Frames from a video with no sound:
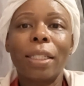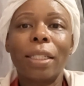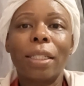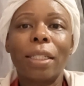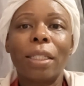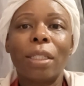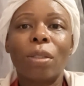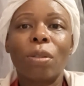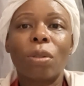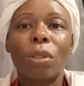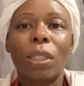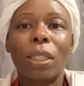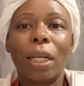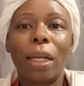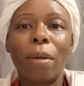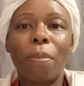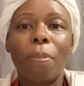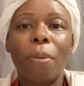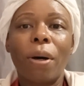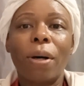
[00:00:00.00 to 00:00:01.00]
She's
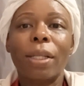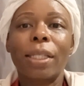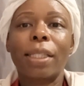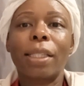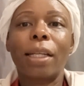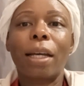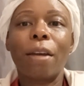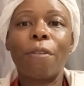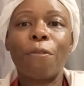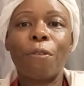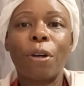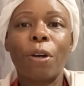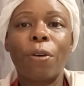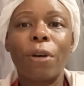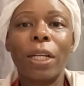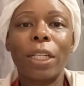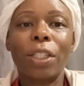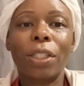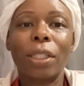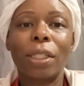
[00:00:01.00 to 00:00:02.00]
done past life
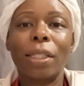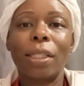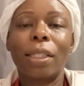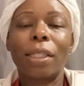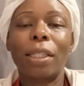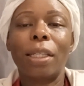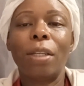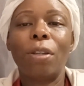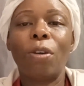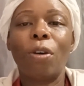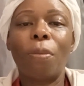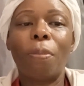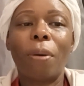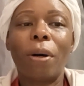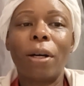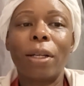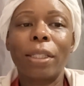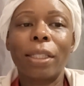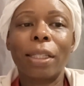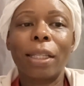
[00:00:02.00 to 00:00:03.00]
regression, seen her
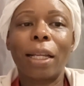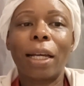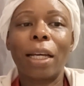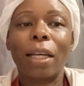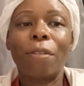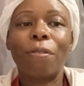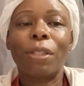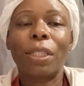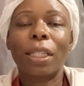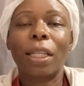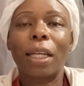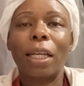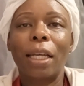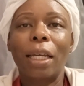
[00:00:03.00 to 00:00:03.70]
past lives,